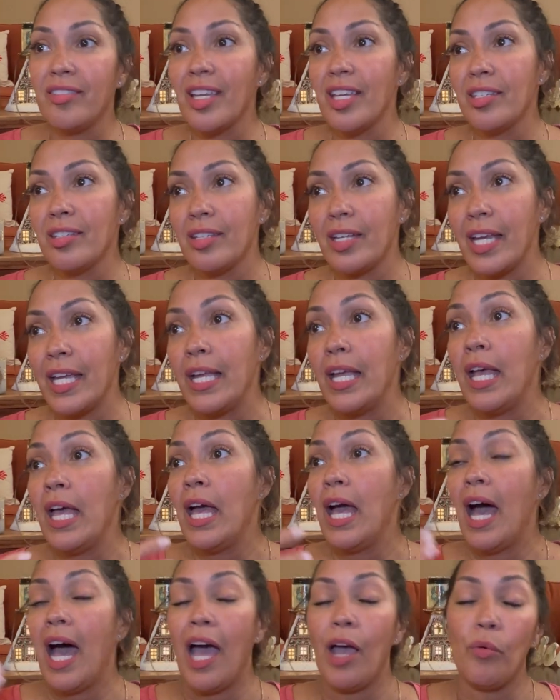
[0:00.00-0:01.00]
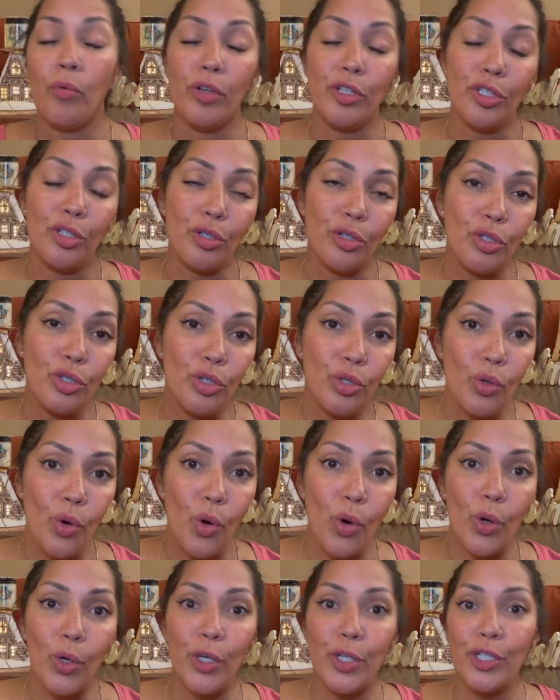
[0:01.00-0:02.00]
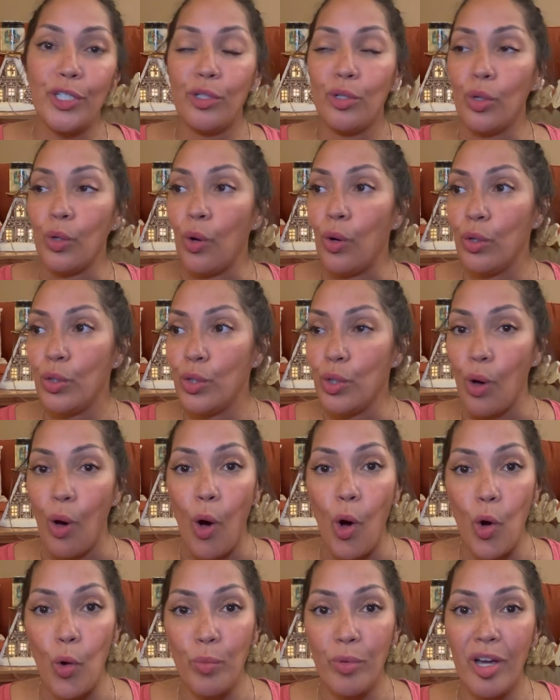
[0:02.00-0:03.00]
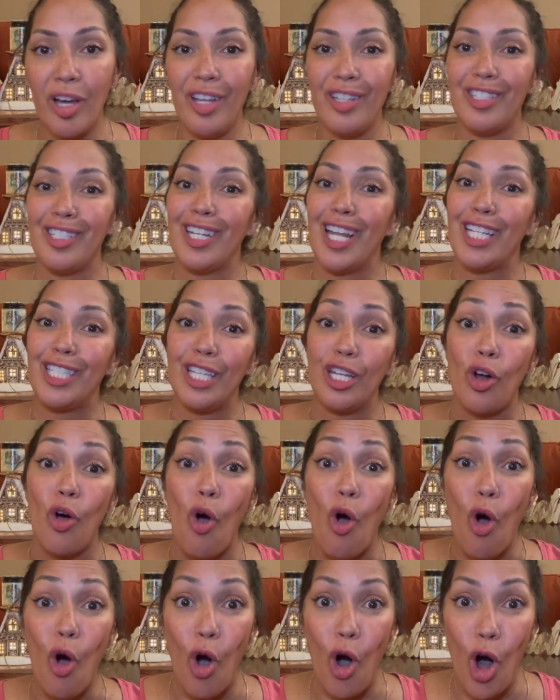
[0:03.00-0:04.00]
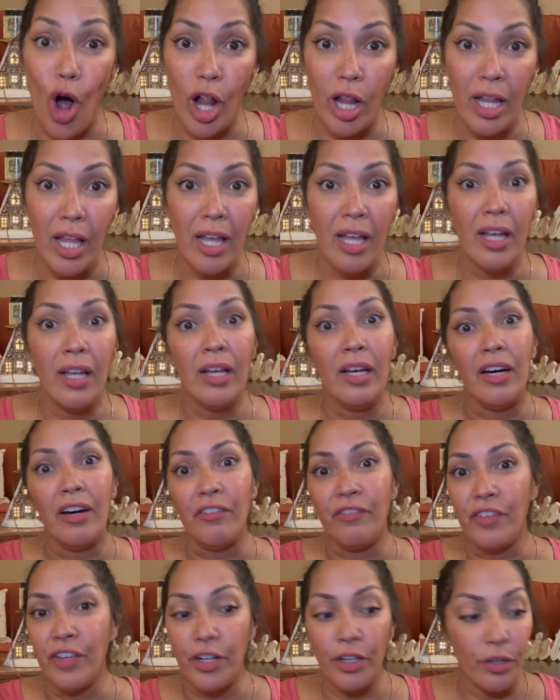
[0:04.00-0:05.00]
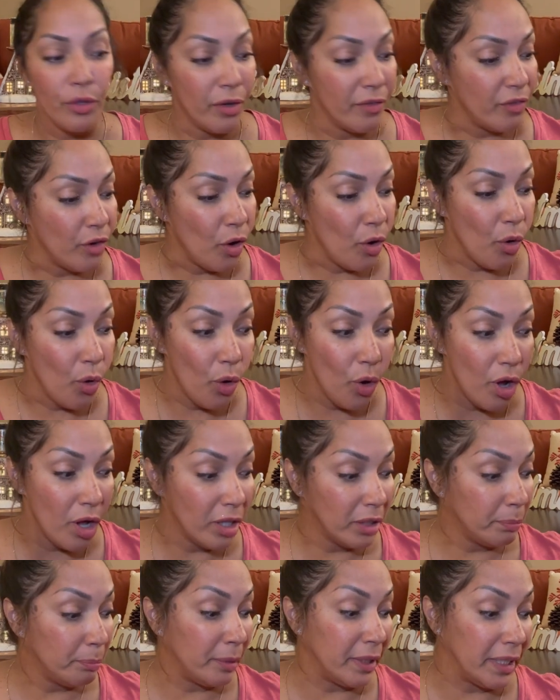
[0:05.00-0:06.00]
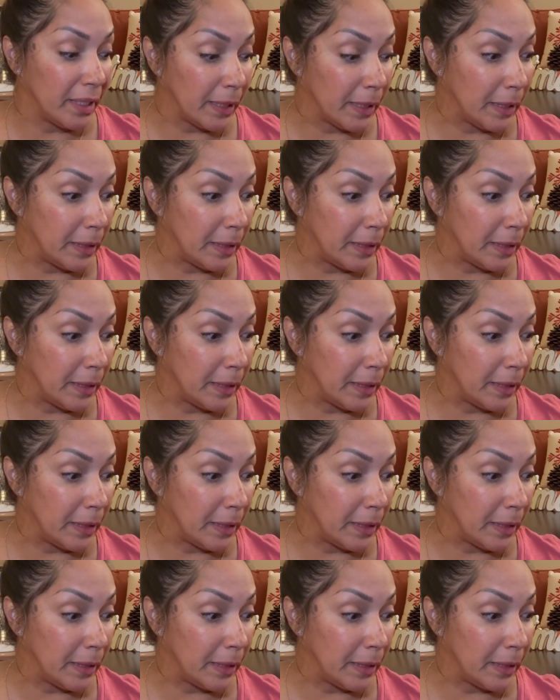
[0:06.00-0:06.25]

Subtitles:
Yesterday, I went to the stores, to Home Goods, and I did a video of a haul, but